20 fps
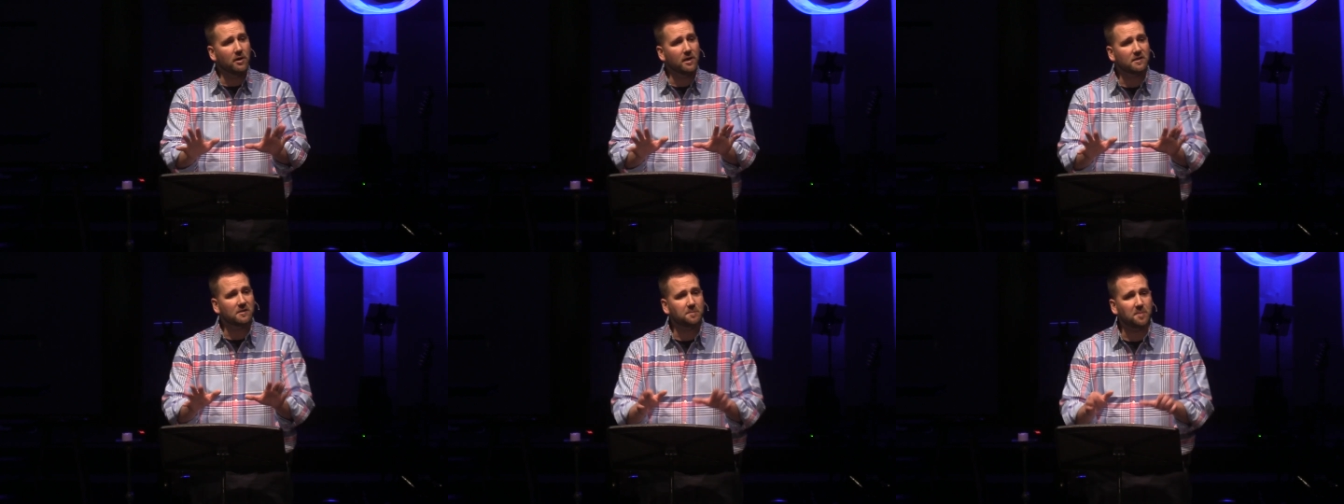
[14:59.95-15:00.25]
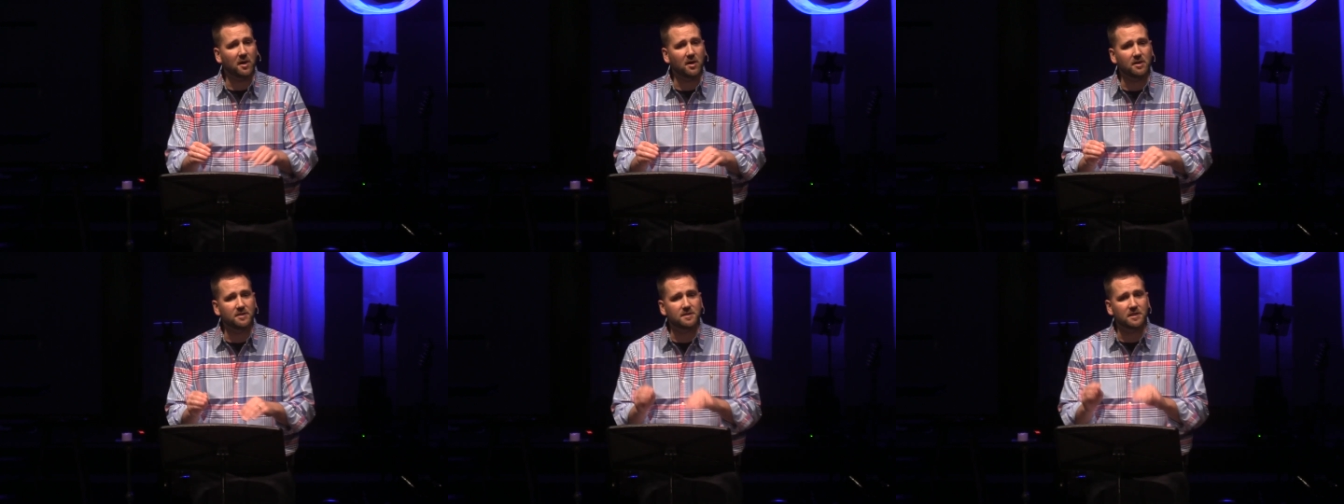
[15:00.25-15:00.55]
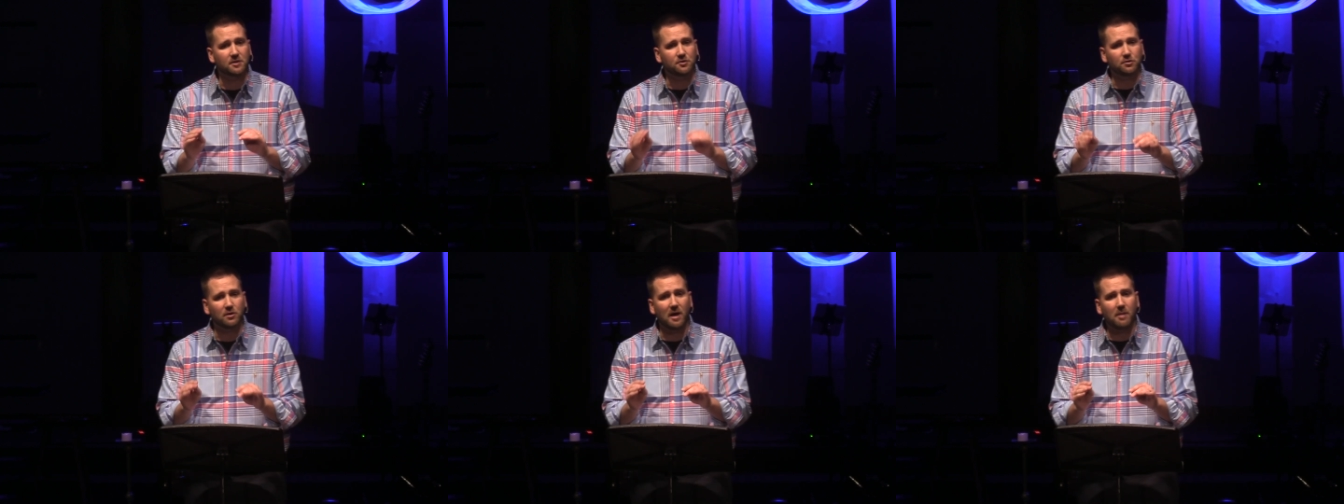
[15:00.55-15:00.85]

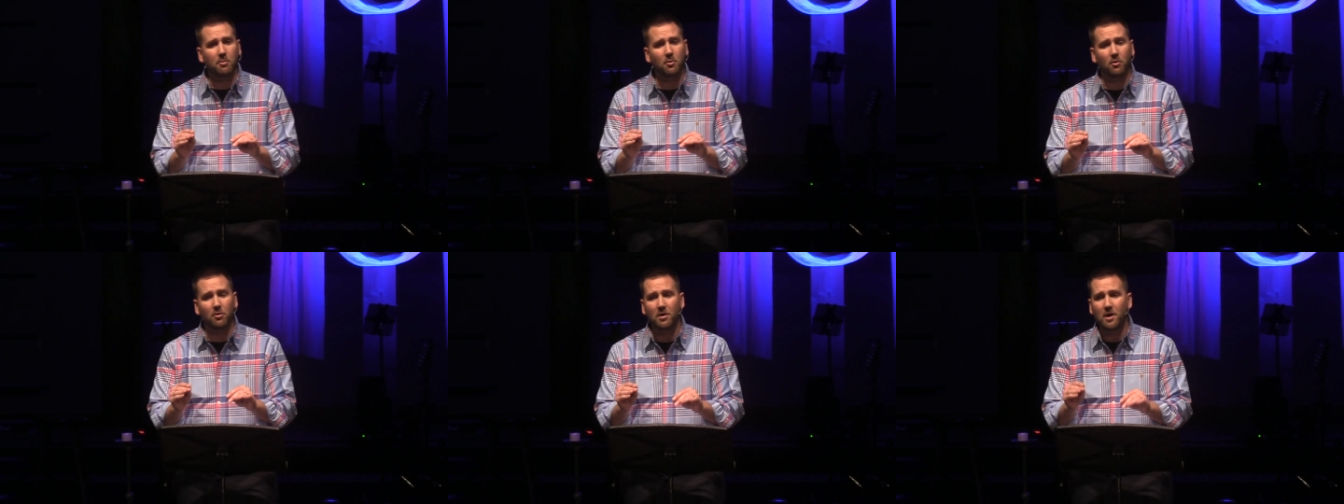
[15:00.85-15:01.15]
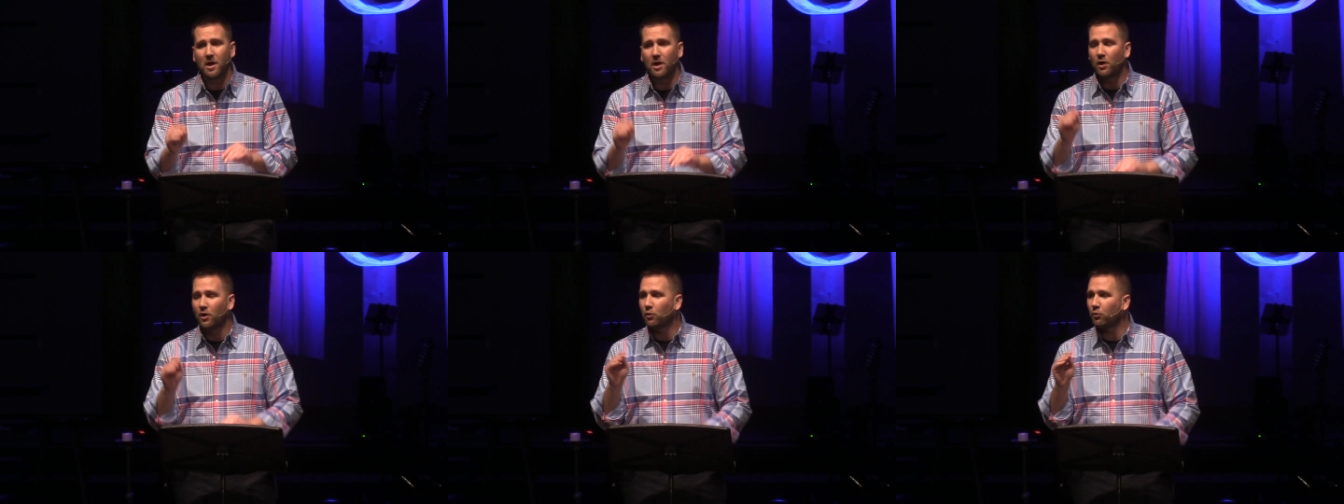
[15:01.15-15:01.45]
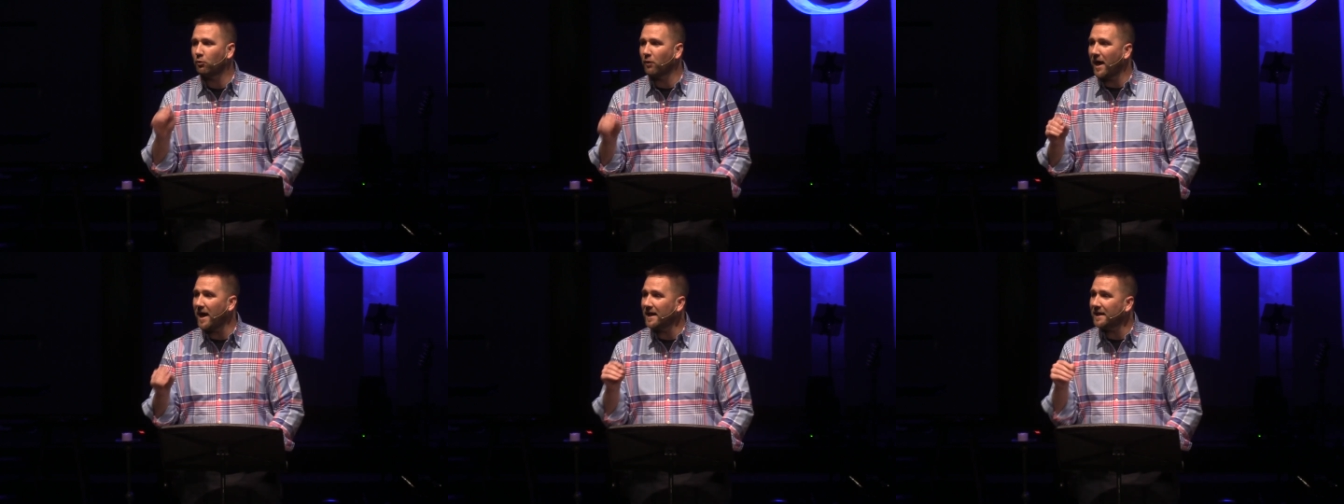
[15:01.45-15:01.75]
experiencing trouble
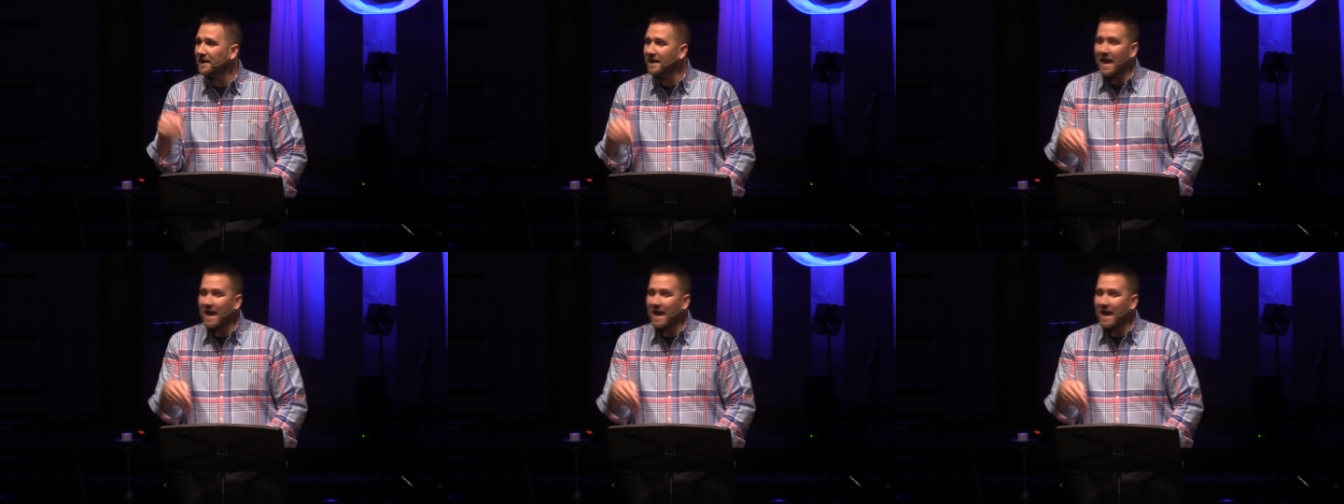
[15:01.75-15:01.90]
right